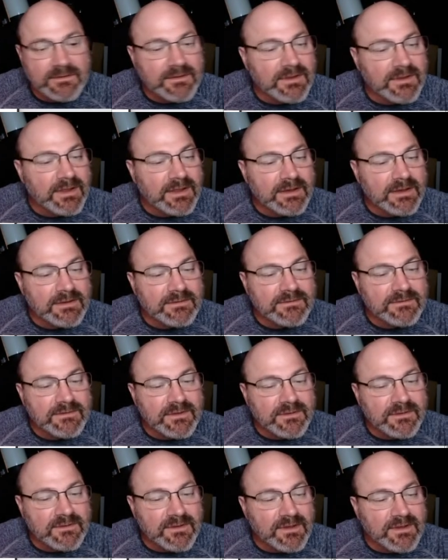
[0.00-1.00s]
And
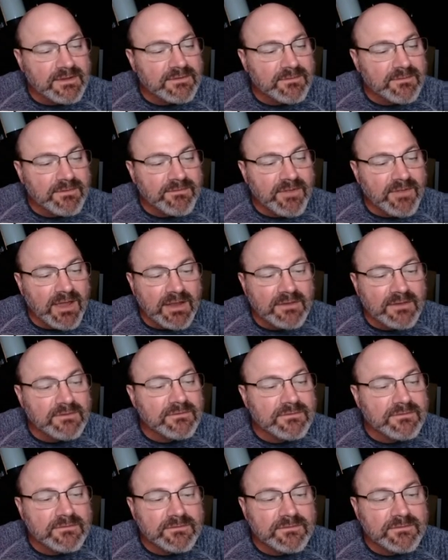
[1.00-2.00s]
says, yes, we've got
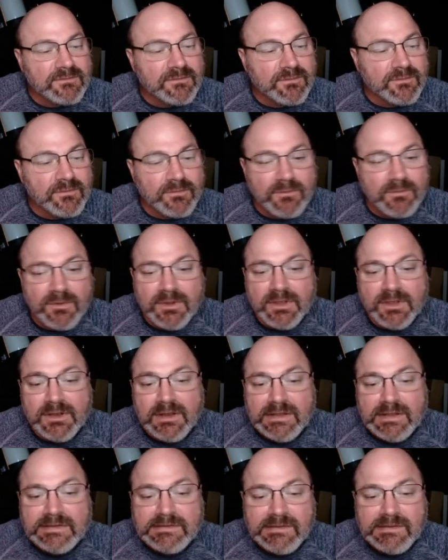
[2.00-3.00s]
really
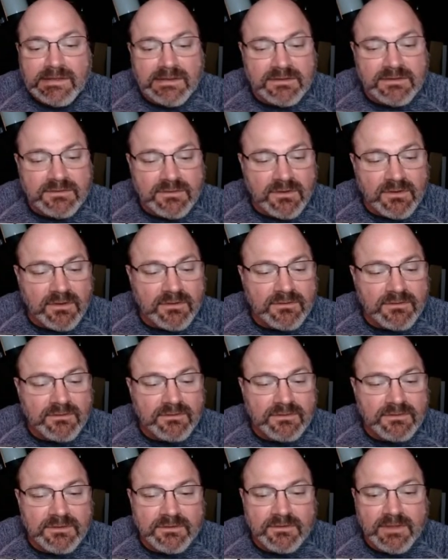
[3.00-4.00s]
nice tight stars.
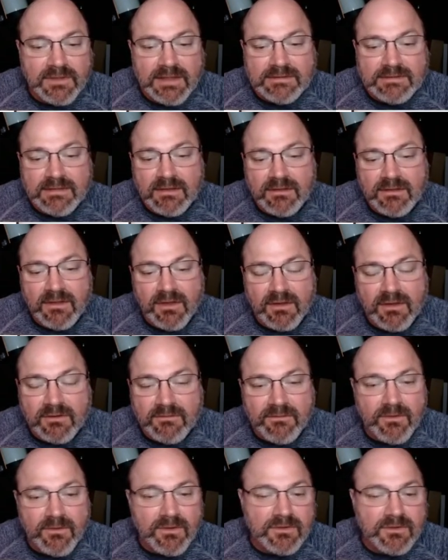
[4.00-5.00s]
And so that's how the
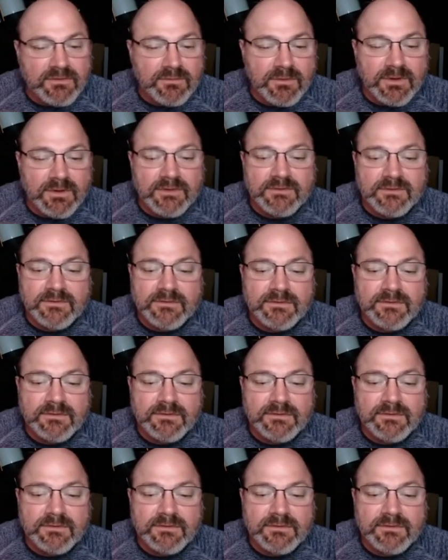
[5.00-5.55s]
autofocus works.